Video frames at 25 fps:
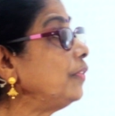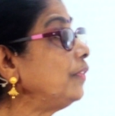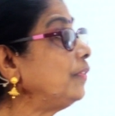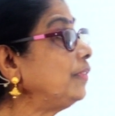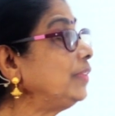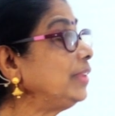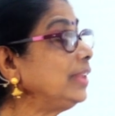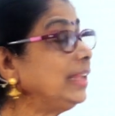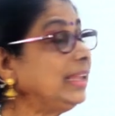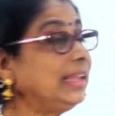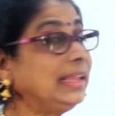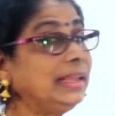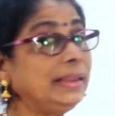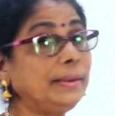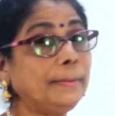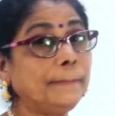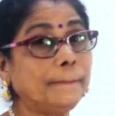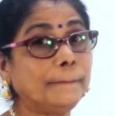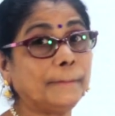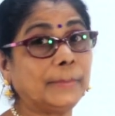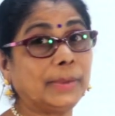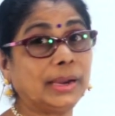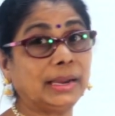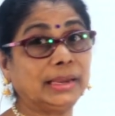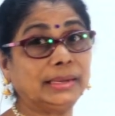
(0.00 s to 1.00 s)
15
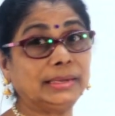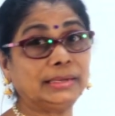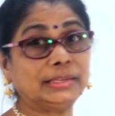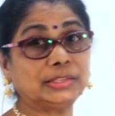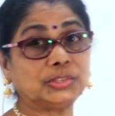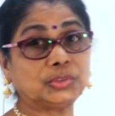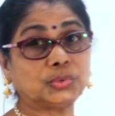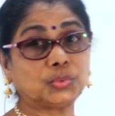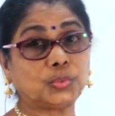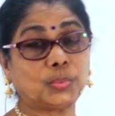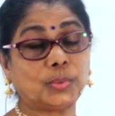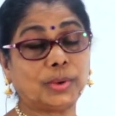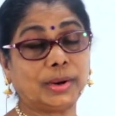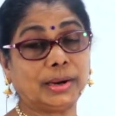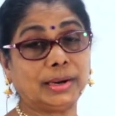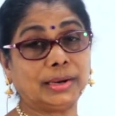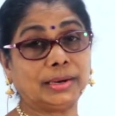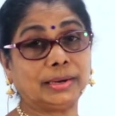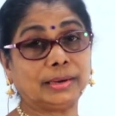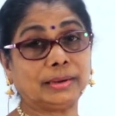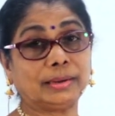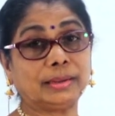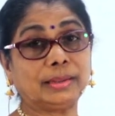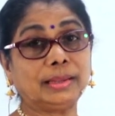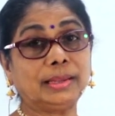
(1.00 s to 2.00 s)
minus
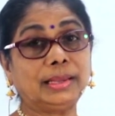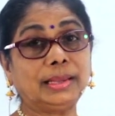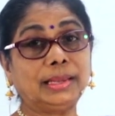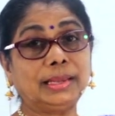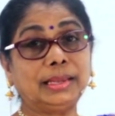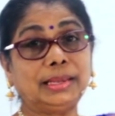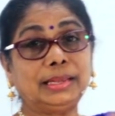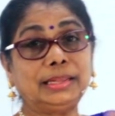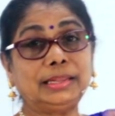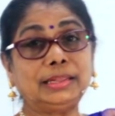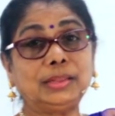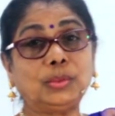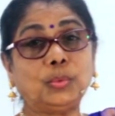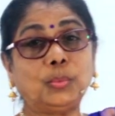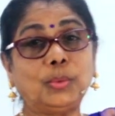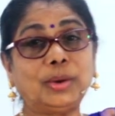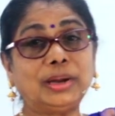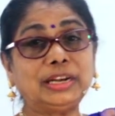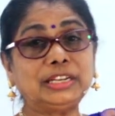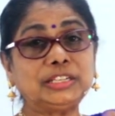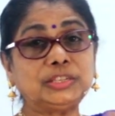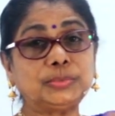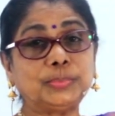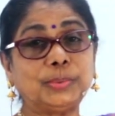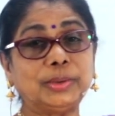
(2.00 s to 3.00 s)
1. In the
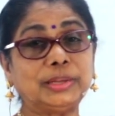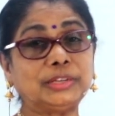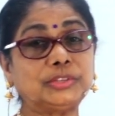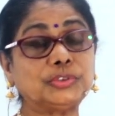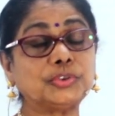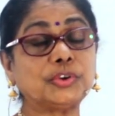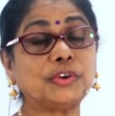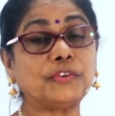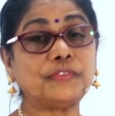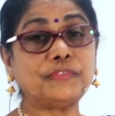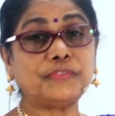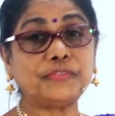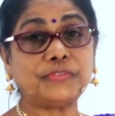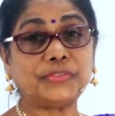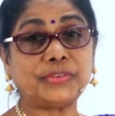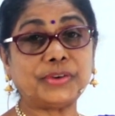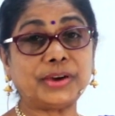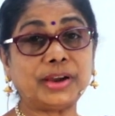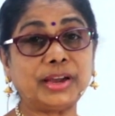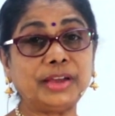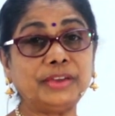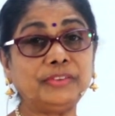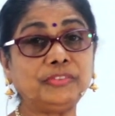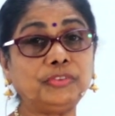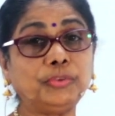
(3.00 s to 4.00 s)
ones place, you have
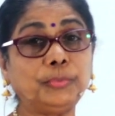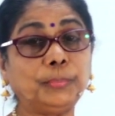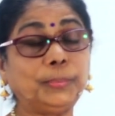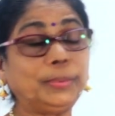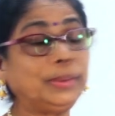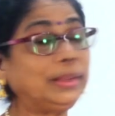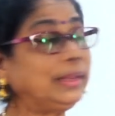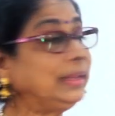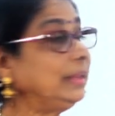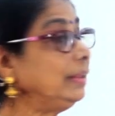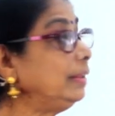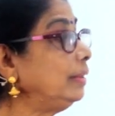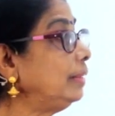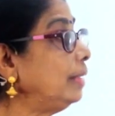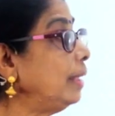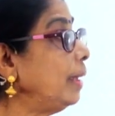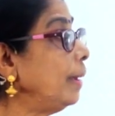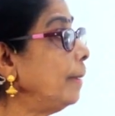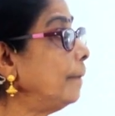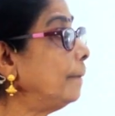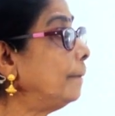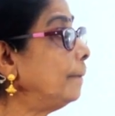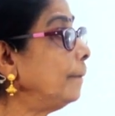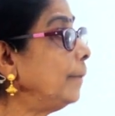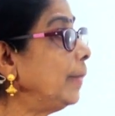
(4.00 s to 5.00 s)
5 rupees
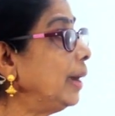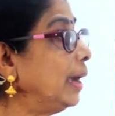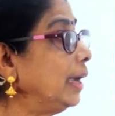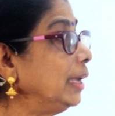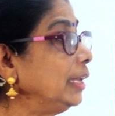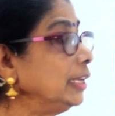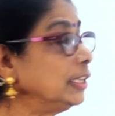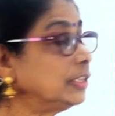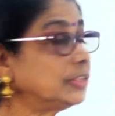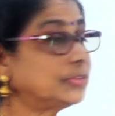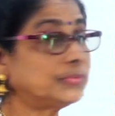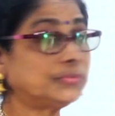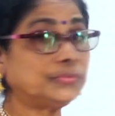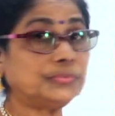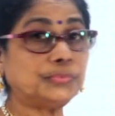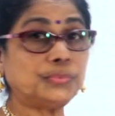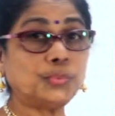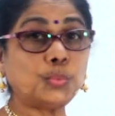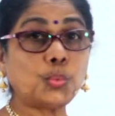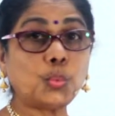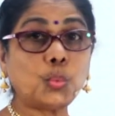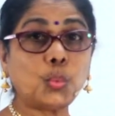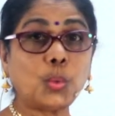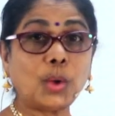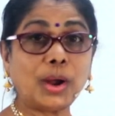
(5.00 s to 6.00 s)
minus
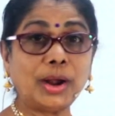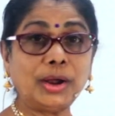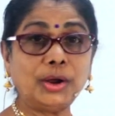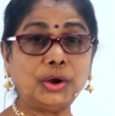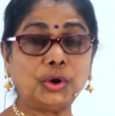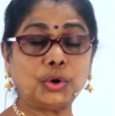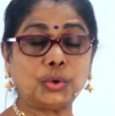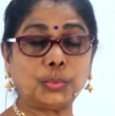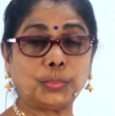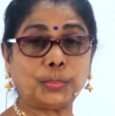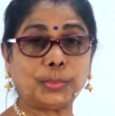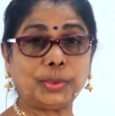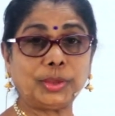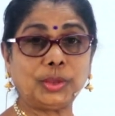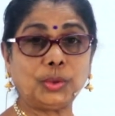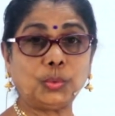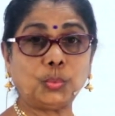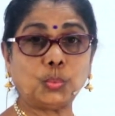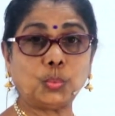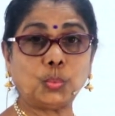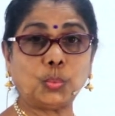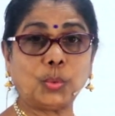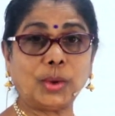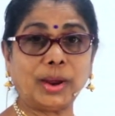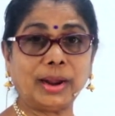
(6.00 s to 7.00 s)
1 rupee.
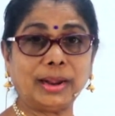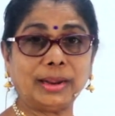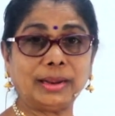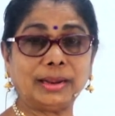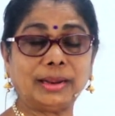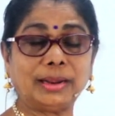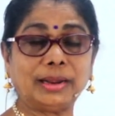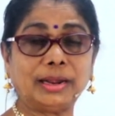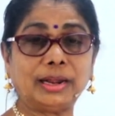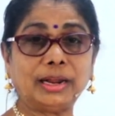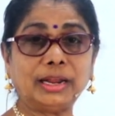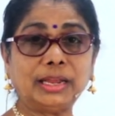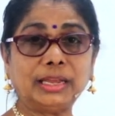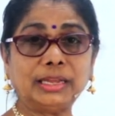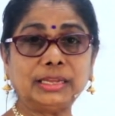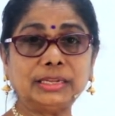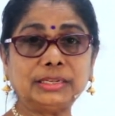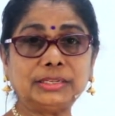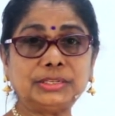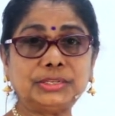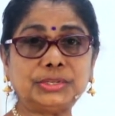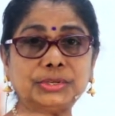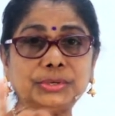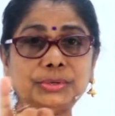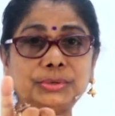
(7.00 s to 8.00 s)
1,
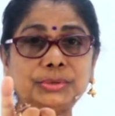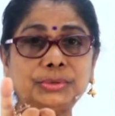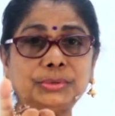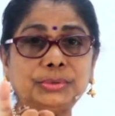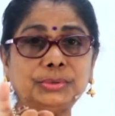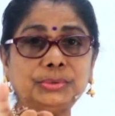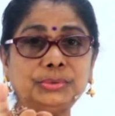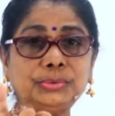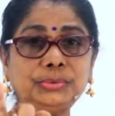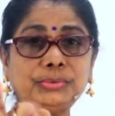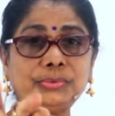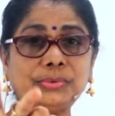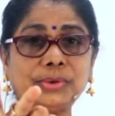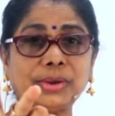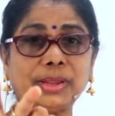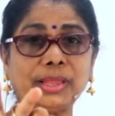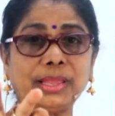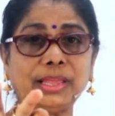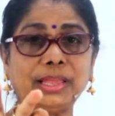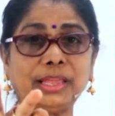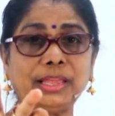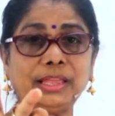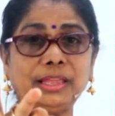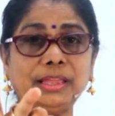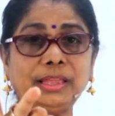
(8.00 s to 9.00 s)
2,
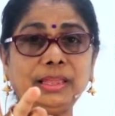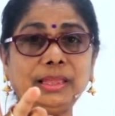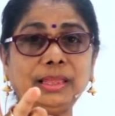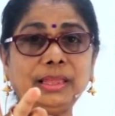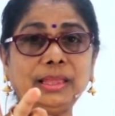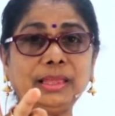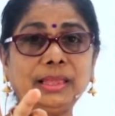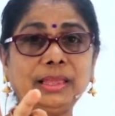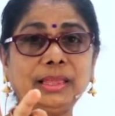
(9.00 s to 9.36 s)
3,